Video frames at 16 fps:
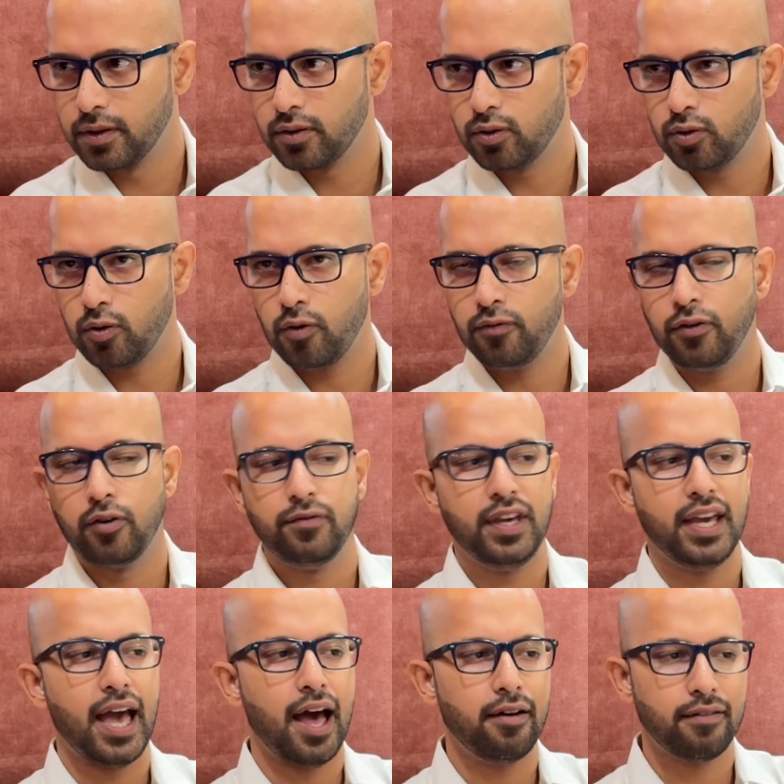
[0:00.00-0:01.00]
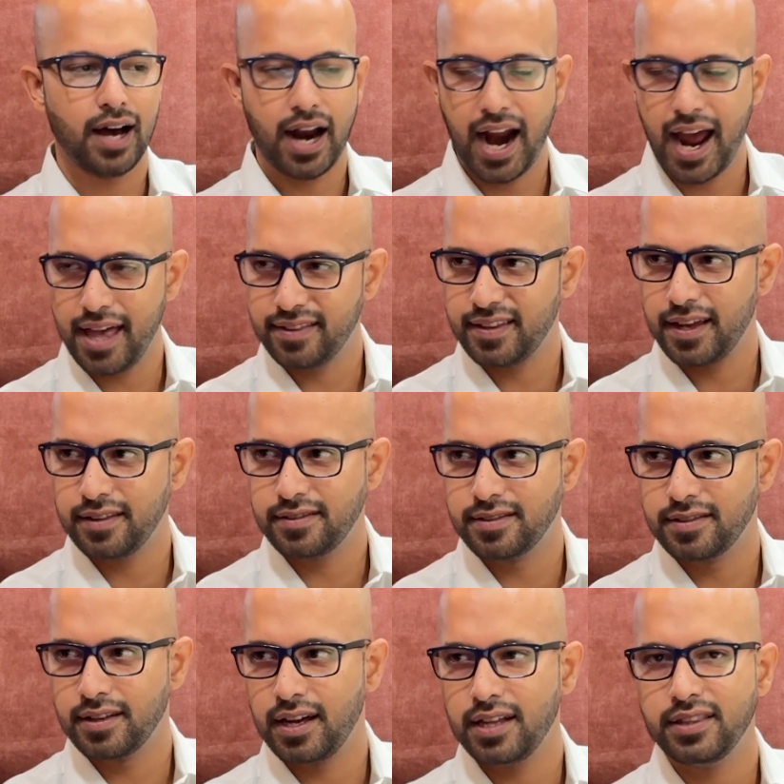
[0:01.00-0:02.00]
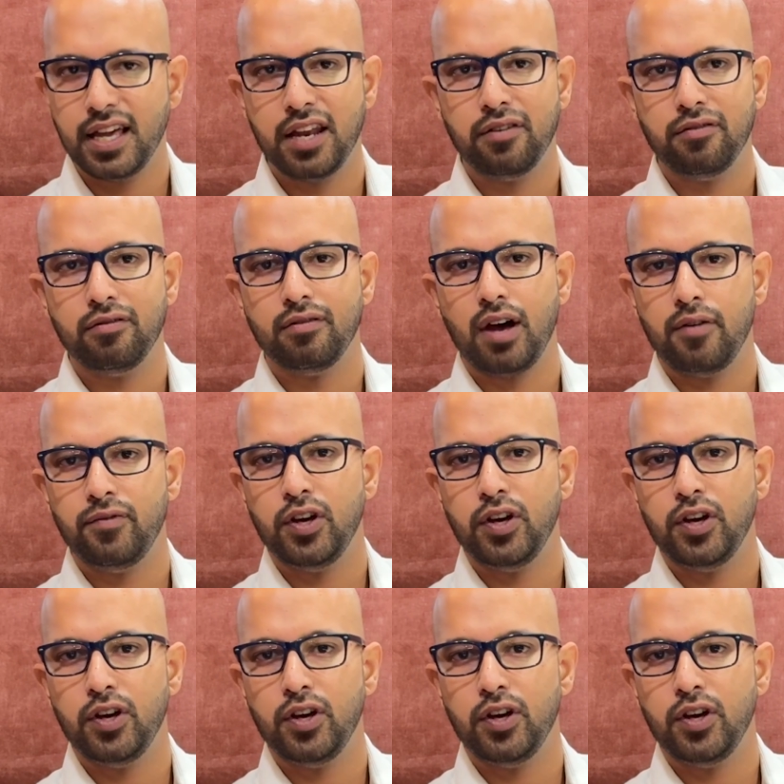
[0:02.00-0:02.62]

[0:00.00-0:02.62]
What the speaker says: So we have our assets. Then we